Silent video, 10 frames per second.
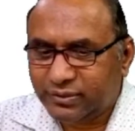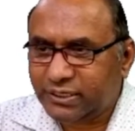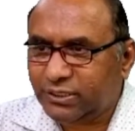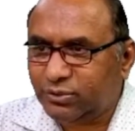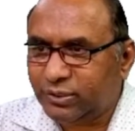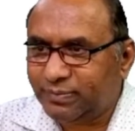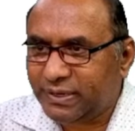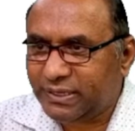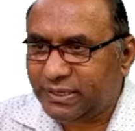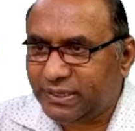need to
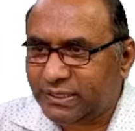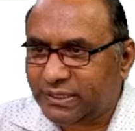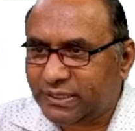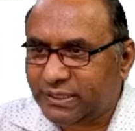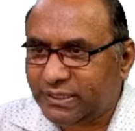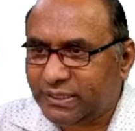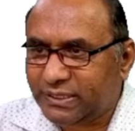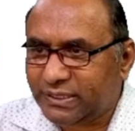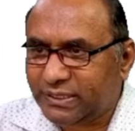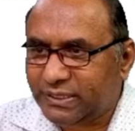replace this value,
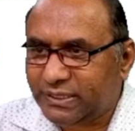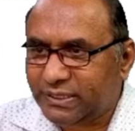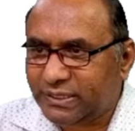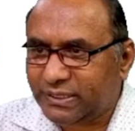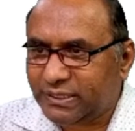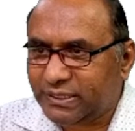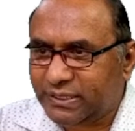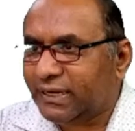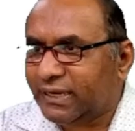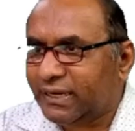and when I will
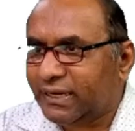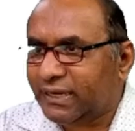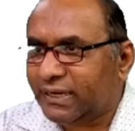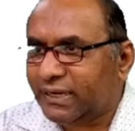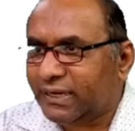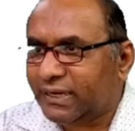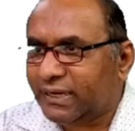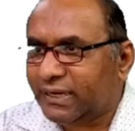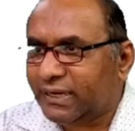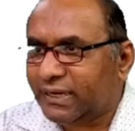enter, this
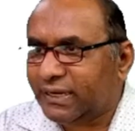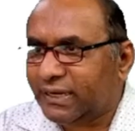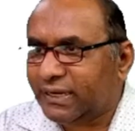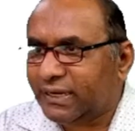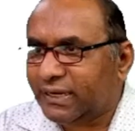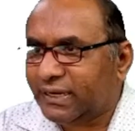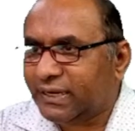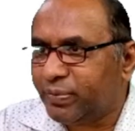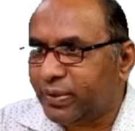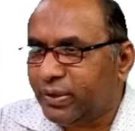is the second
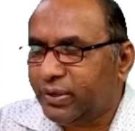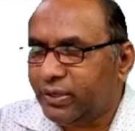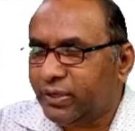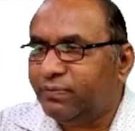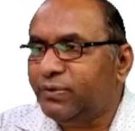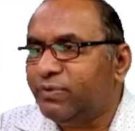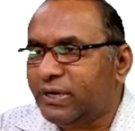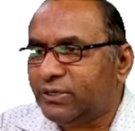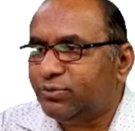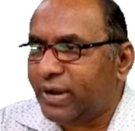row. If you
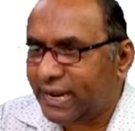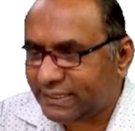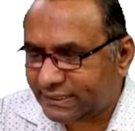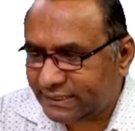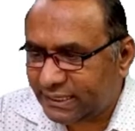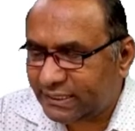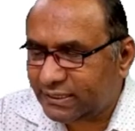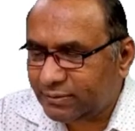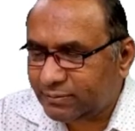want to extract